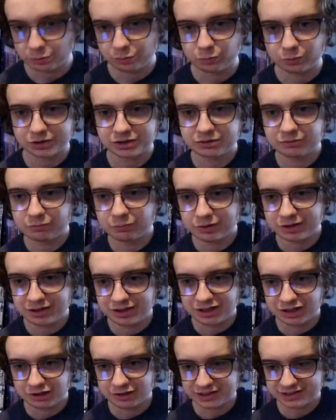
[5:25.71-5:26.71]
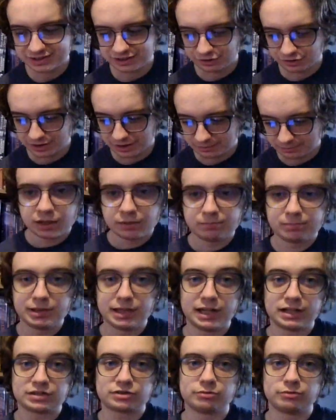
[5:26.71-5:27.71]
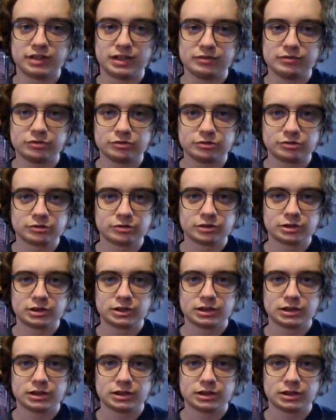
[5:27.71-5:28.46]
What? Wait, no, that's not her name. Bless Evil.